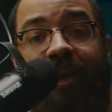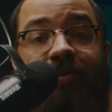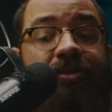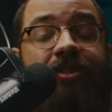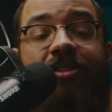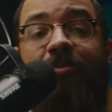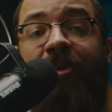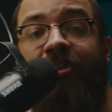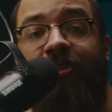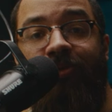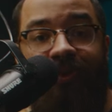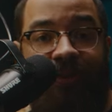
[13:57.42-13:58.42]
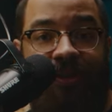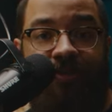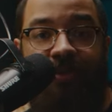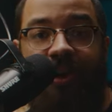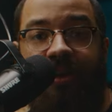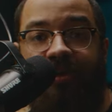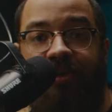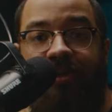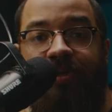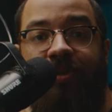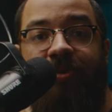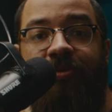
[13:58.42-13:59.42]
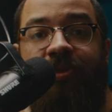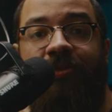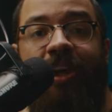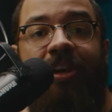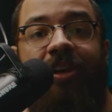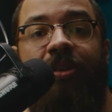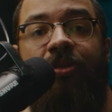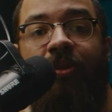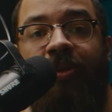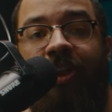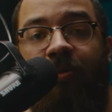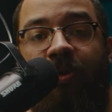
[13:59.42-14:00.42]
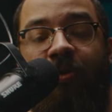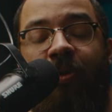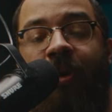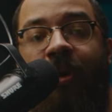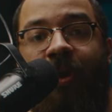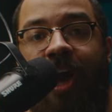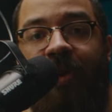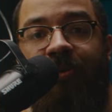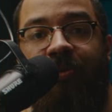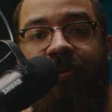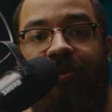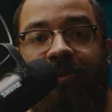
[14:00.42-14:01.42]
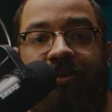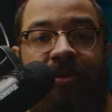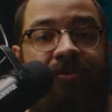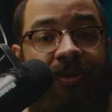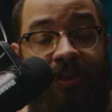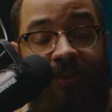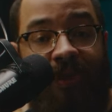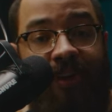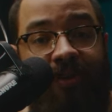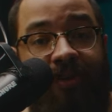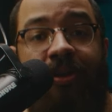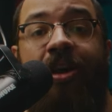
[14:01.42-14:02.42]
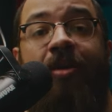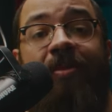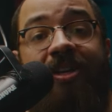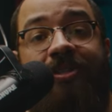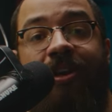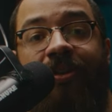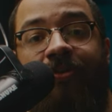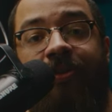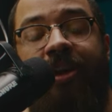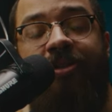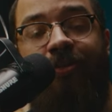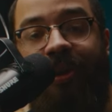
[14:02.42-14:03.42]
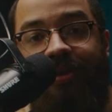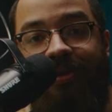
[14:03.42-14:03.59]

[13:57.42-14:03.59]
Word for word: And it was just a multi-revision process in terms of getting a look that we were all happy with in terms of the director, myself, as